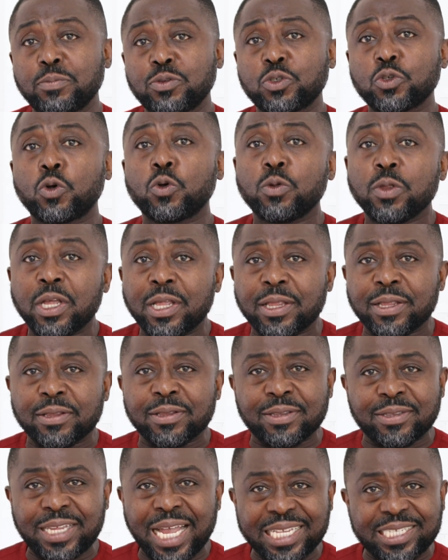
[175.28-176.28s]

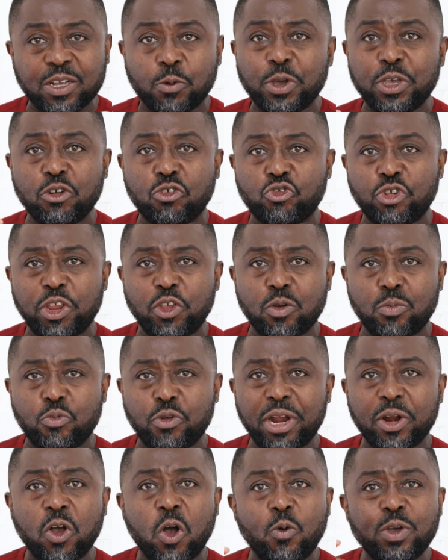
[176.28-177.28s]
So that's the way you train your
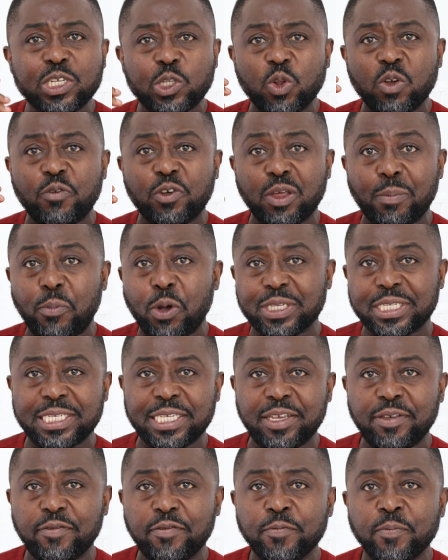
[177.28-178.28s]
brain. Always look for the
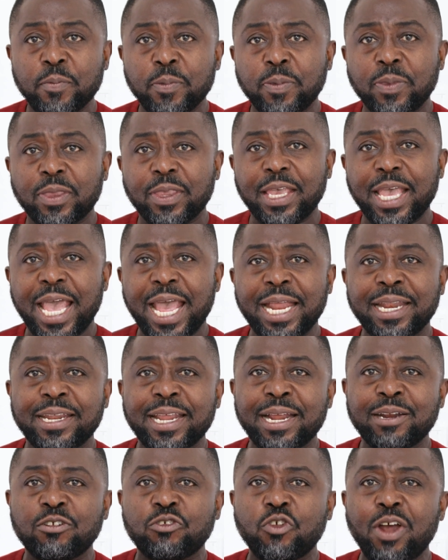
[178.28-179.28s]
positive,
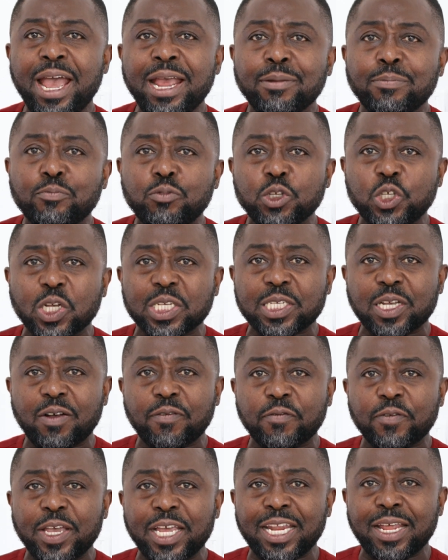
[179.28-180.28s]
and then try and put
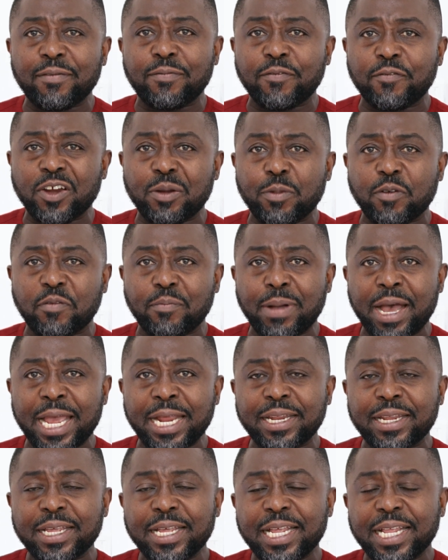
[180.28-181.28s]
yourself in a frame of
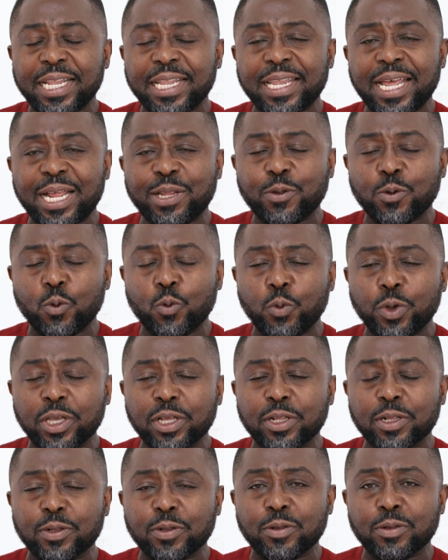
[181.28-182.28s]
mind that
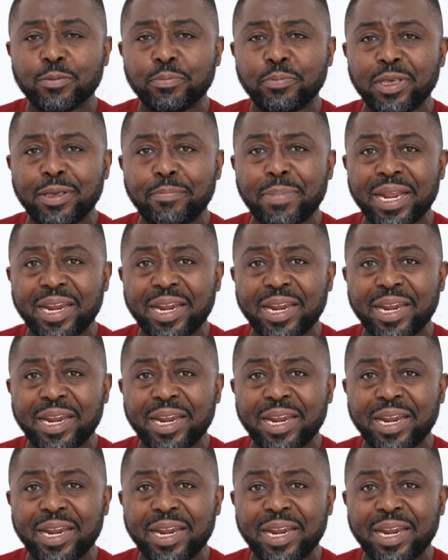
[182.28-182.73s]
will be